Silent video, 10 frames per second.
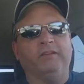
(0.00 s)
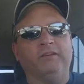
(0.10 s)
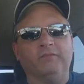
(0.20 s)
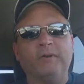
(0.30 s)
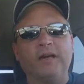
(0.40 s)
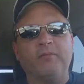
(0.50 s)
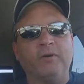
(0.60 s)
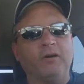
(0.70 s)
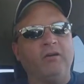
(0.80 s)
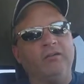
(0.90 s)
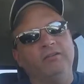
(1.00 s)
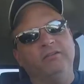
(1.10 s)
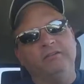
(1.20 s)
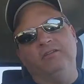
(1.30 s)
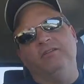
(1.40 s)
here is by the mall,
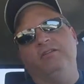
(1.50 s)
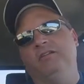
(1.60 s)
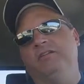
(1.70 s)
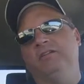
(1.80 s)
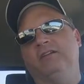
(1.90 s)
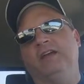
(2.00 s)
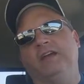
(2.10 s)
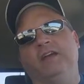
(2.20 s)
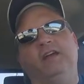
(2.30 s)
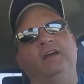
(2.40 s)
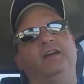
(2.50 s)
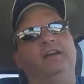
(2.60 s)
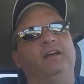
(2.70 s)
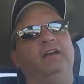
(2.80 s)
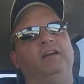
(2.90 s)

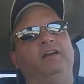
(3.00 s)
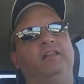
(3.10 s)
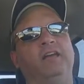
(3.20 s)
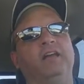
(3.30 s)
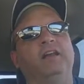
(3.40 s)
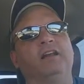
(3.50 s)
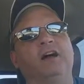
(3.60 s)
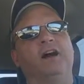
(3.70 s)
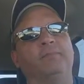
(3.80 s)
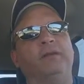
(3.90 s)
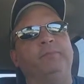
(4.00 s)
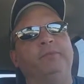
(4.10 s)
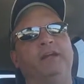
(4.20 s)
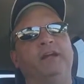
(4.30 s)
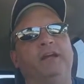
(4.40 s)
and they get a lot of
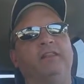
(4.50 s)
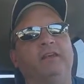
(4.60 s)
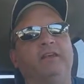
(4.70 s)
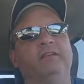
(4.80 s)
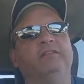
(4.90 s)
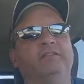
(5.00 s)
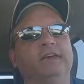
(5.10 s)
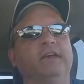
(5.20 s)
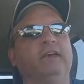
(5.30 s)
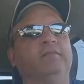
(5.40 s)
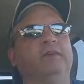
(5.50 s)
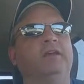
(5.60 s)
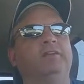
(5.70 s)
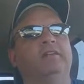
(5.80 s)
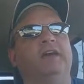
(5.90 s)
people in and out of there, and
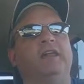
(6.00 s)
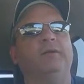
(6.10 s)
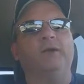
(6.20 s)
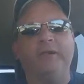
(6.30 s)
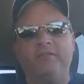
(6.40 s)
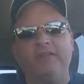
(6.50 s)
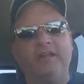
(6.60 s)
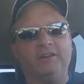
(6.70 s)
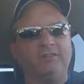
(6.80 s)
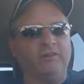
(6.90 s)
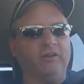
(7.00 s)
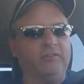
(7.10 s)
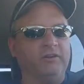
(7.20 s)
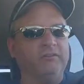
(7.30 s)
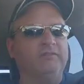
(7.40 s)
because of that, they probably have a lot of
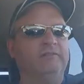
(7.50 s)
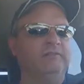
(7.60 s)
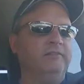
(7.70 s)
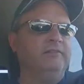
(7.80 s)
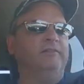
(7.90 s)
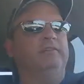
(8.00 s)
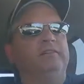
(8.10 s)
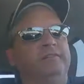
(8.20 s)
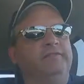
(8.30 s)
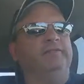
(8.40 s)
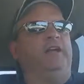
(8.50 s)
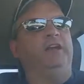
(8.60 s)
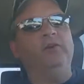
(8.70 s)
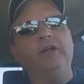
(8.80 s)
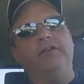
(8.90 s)
turnover. I
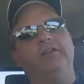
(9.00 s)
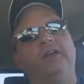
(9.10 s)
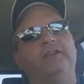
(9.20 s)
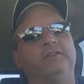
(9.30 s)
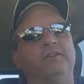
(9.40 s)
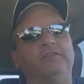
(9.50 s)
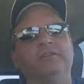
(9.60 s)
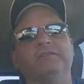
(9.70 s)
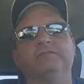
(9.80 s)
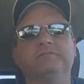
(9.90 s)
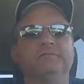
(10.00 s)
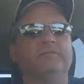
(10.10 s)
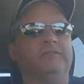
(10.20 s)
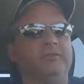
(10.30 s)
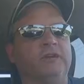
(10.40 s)
know they have a lot of turnover.
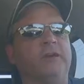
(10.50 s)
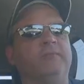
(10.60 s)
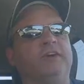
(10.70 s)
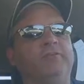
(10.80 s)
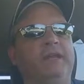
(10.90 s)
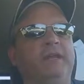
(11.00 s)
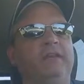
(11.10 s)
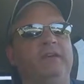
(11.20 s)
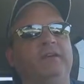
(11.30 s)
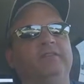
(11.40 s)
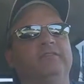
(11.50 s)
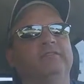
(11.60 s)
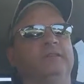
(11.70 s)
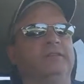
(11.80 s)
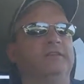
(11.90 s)
A few times I've been in there,
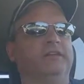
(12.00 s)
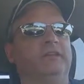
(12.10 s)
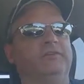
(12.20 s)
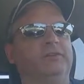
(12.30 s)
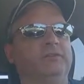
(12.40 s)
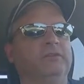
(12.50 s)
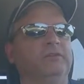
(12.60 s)
well, I say a few.